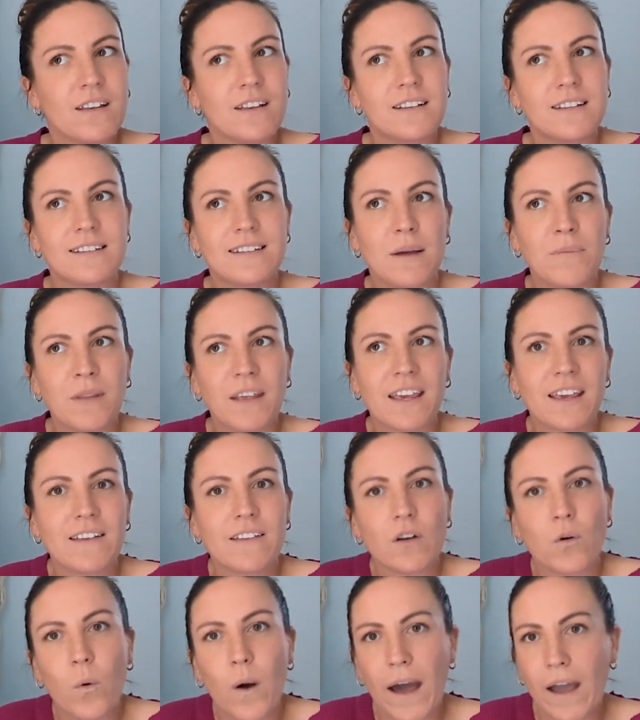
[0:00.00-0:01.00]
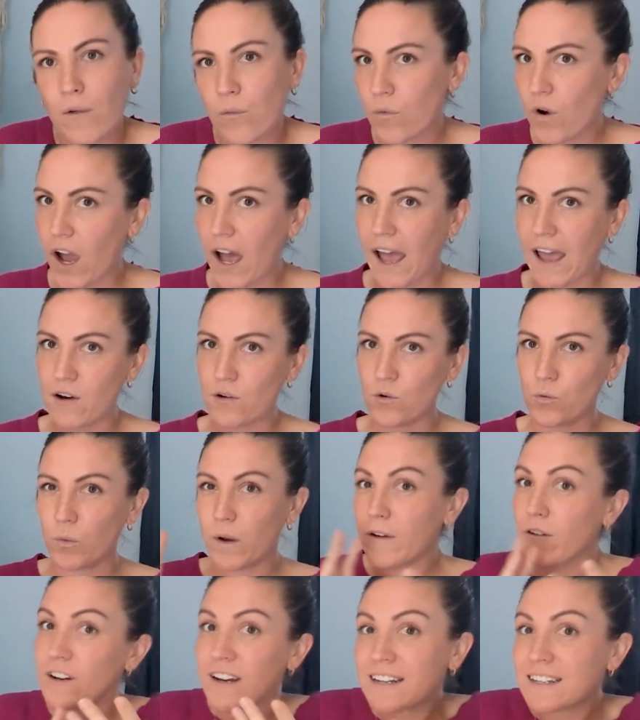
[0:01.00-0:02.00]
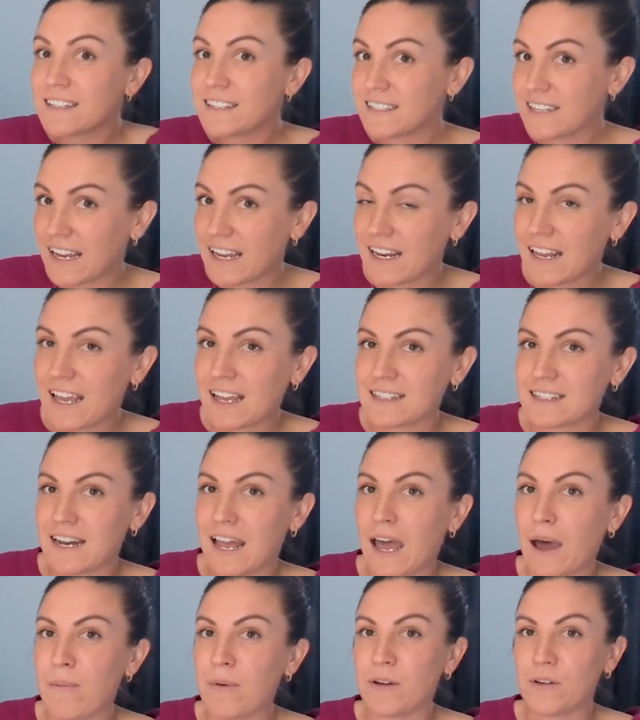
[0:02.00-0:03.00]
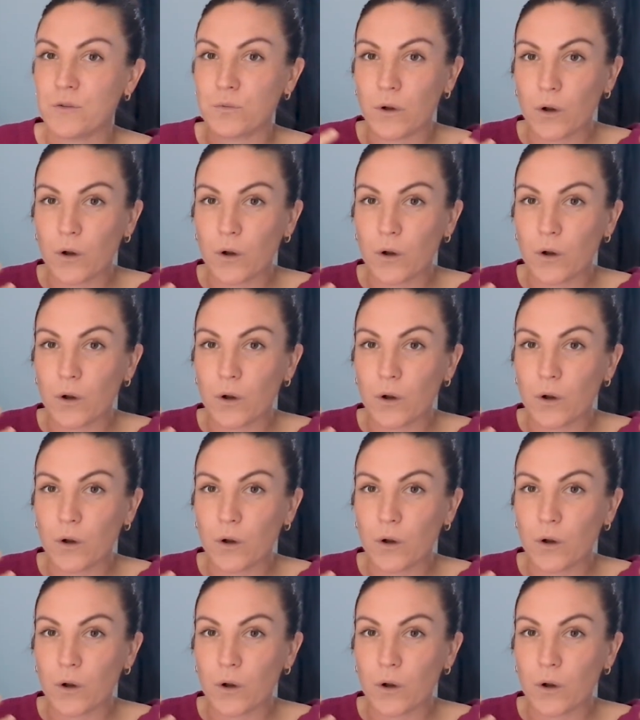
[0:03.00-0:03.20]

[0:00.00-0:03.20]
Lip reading: something isn't quite right, or where an understanding hasn't happened.